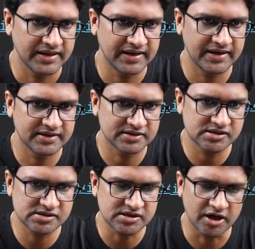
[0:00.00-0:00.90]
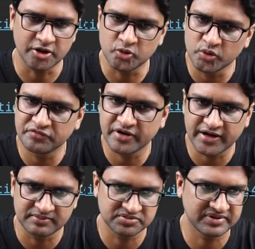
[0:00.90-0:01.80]
And these are the two different
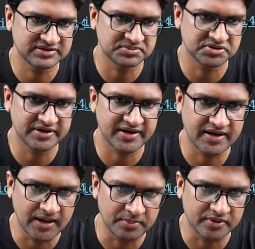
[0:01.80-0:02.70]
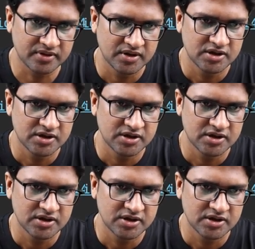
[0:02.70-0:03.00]
types of the exception that can happen.